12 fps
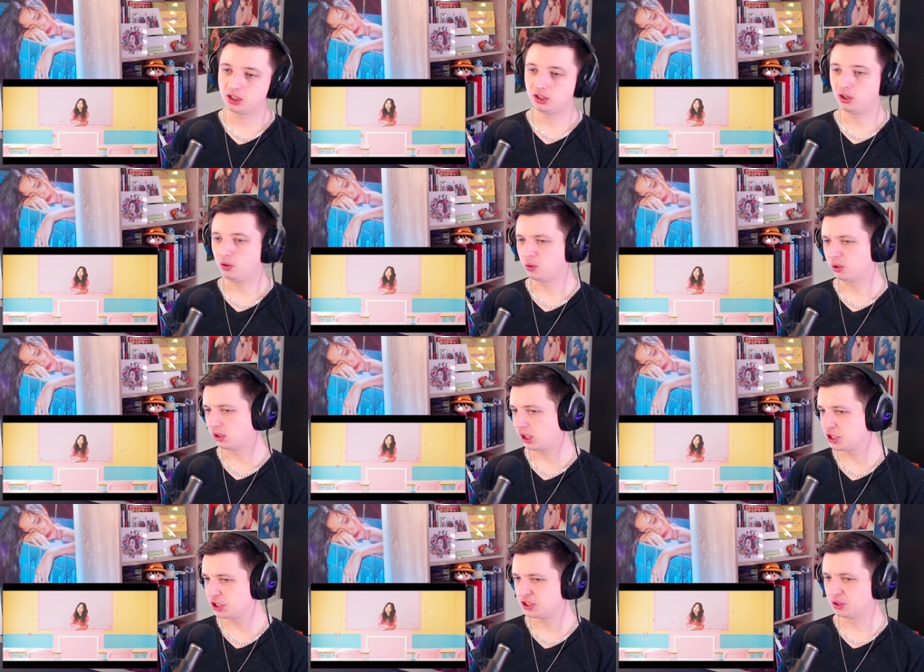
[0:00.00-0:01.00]
Oh, I
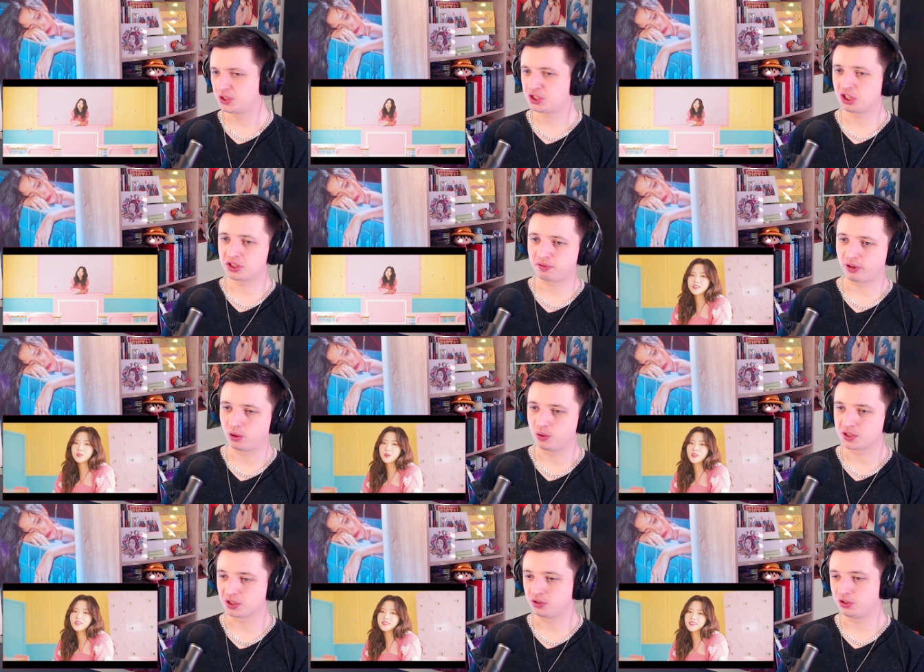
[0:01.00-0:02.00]
just noticed she has
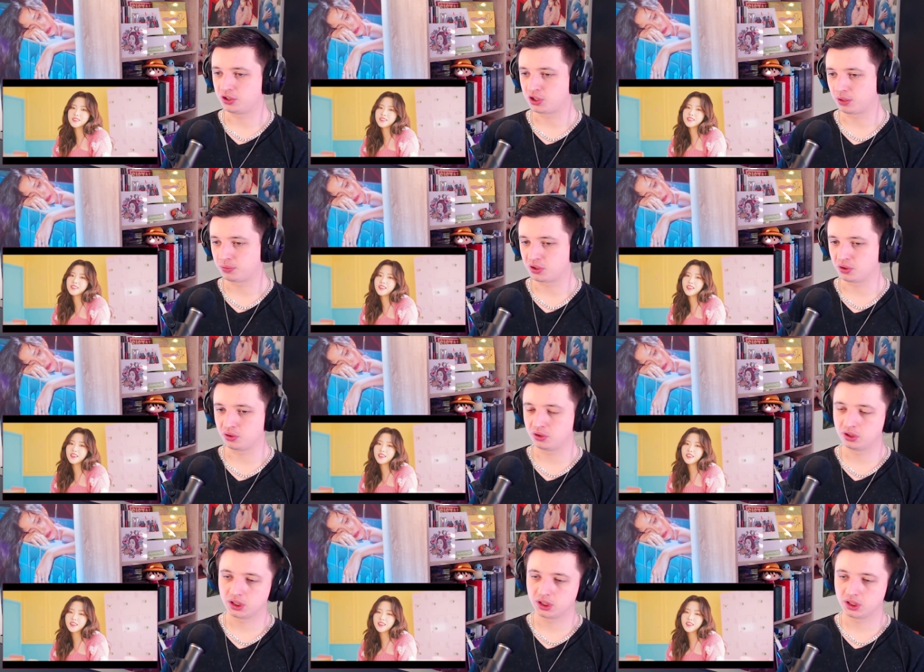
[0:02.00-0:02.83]
flowers on her top too.